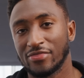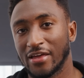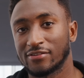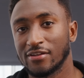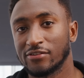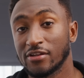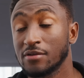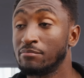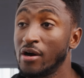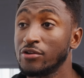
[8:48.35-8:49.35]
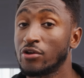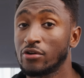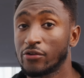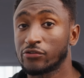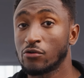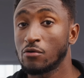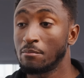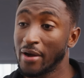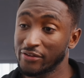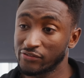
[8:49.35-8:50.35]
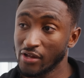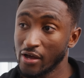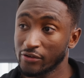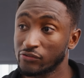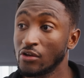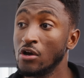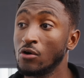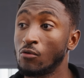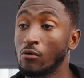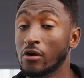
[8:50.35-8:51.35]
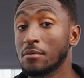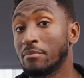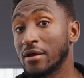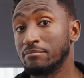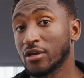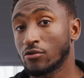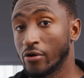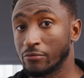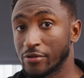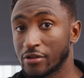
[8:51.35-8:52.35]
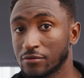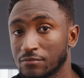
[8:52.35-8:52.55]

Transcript: That's easy. But you can also buy stocks or buy Bitcoin with it.